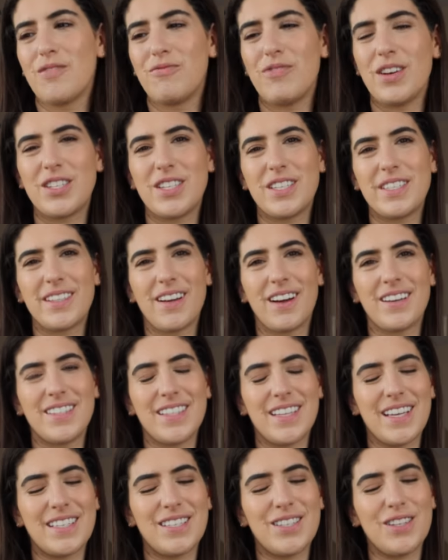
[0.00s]
Richard
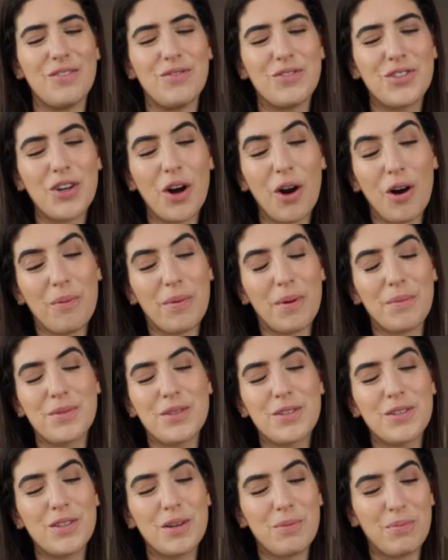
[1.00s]
started his new job. I'm
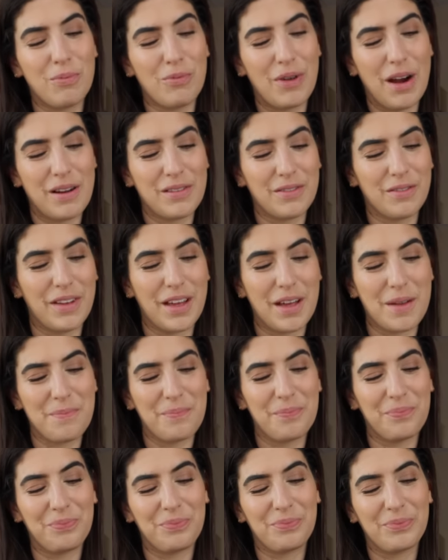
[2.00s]
super proud of
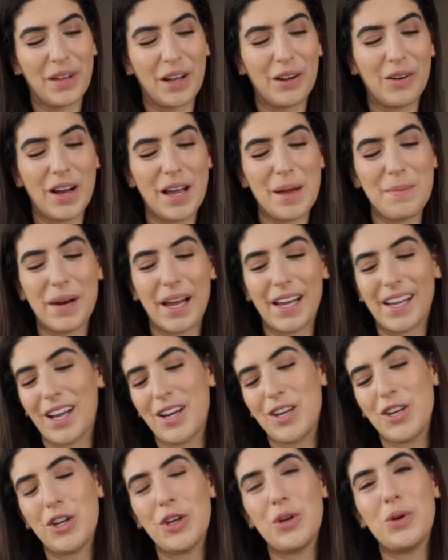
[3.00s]
him. I got him like a
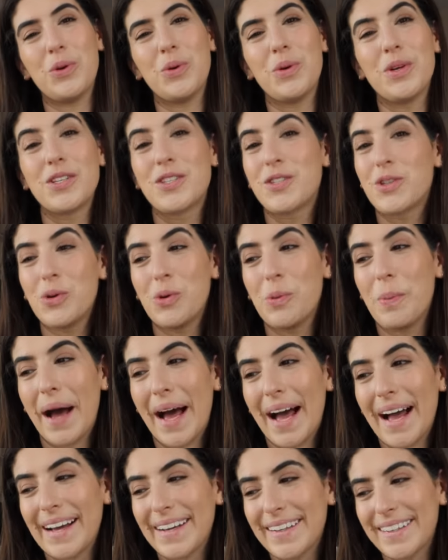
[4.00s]
new school
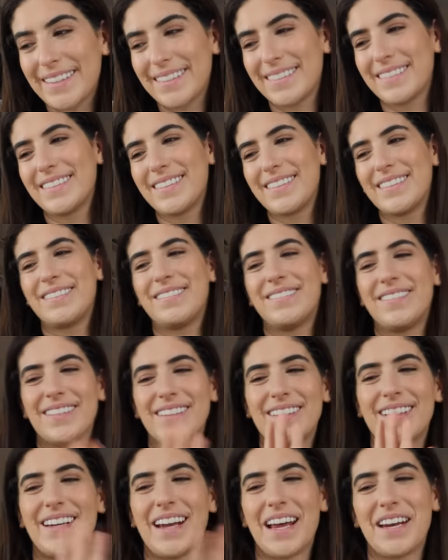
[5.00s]
bag for
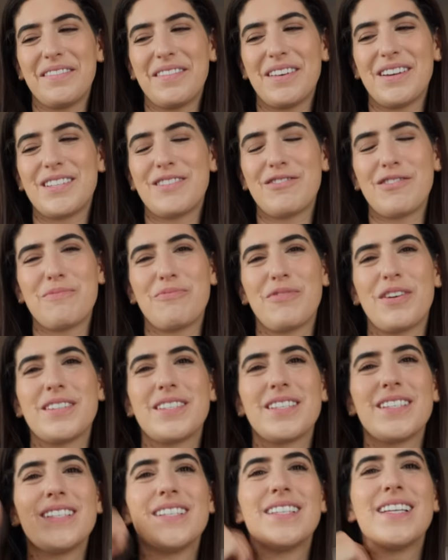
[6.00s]
an anniversary
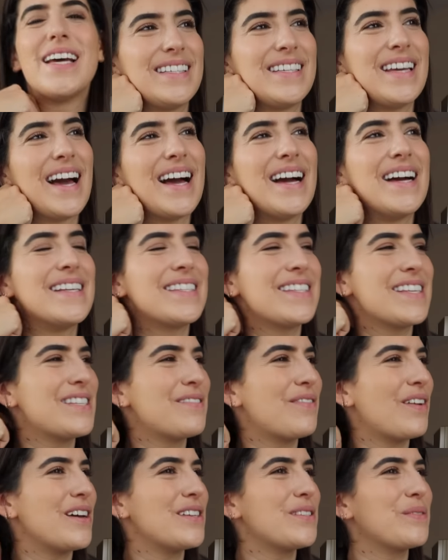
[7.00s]
present. Yeah, it's
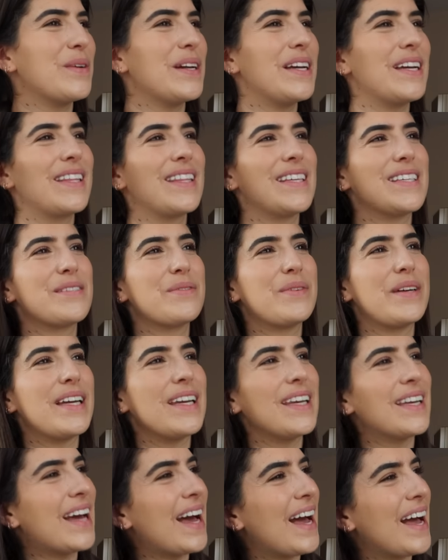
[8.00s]
his first week this
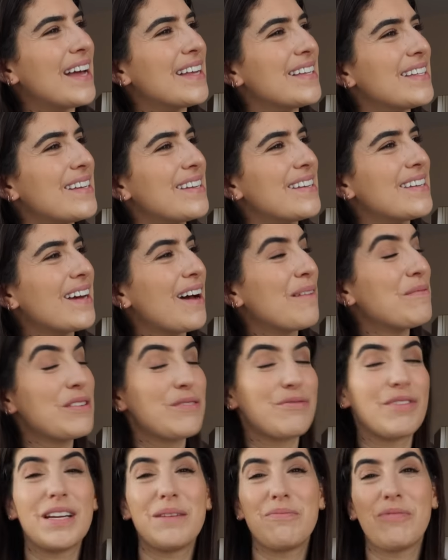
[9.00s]
week, and I'm
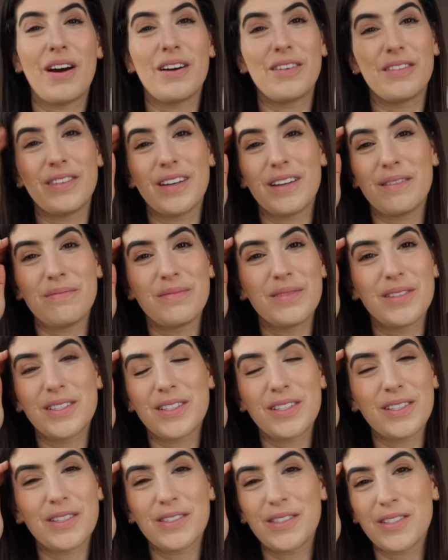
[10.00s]
just really proud of him.
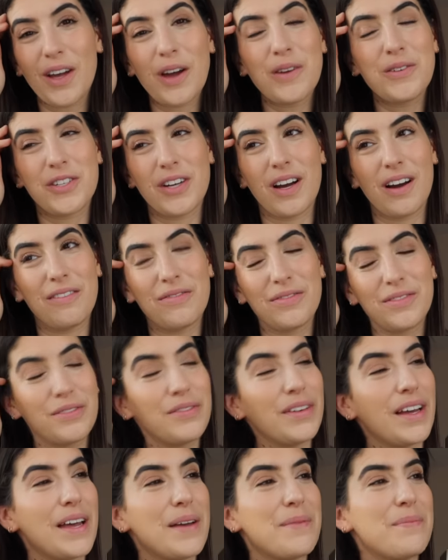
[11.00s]
So, so chuffed
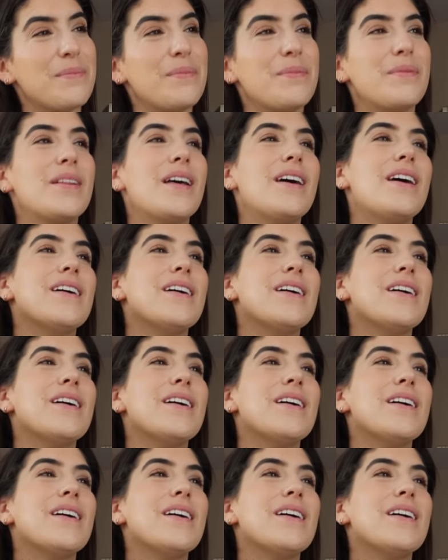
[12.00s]
for him.